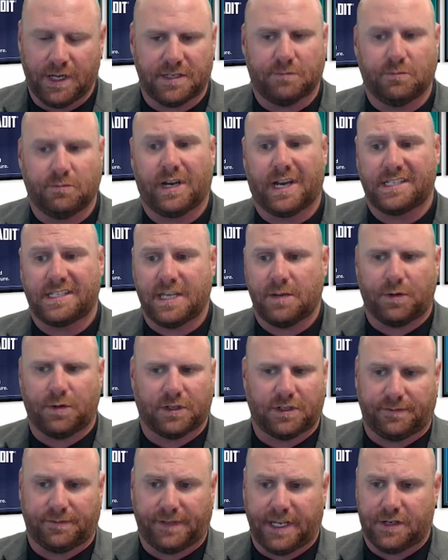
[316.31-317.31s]
And when I say
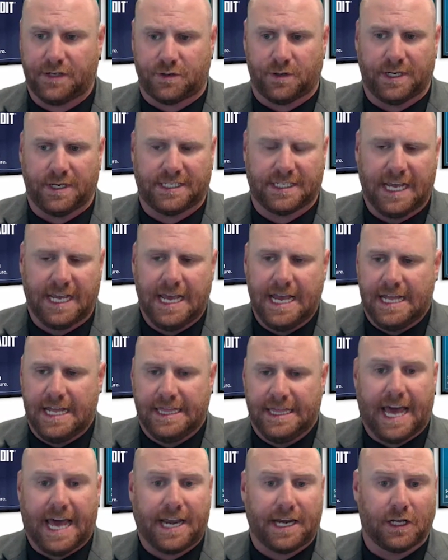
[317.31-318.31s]
bolted flange joints,
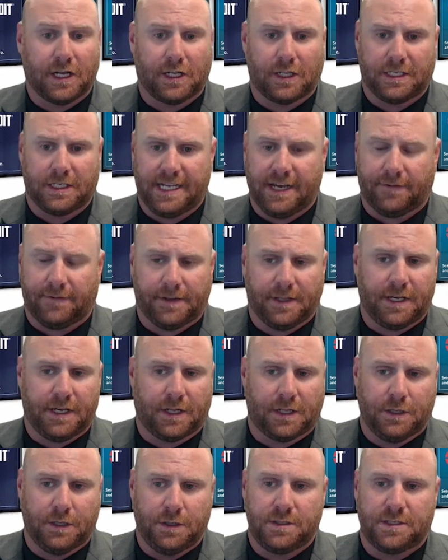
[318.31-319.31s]
that definitely
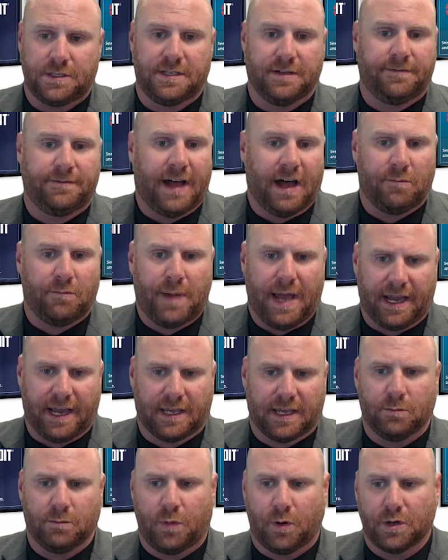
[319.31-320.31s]
includes the valve
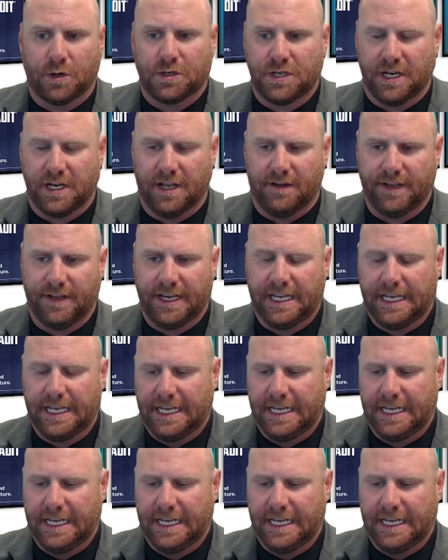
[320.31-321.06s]
packing portion of it.